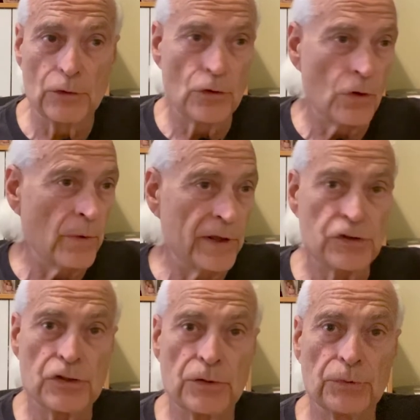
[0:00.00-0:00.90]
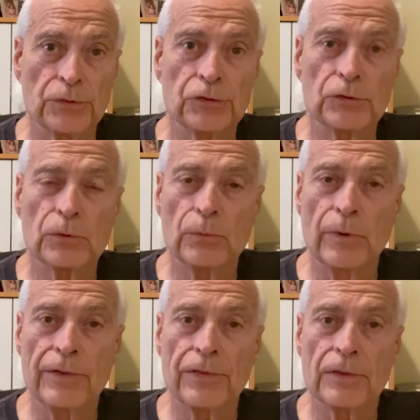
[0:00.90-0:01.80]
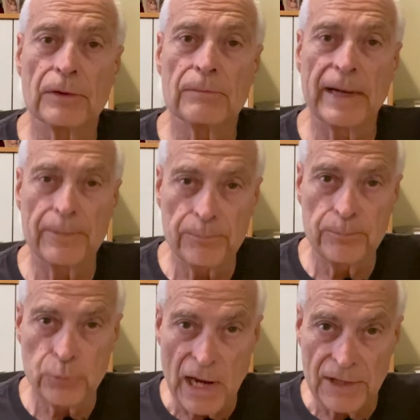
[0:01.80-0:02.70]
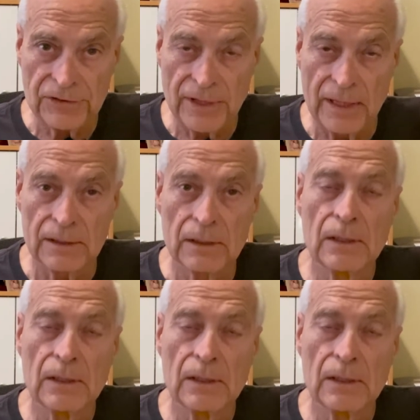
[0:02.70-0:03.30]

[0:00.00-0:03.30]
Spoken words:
No issues with my prostate,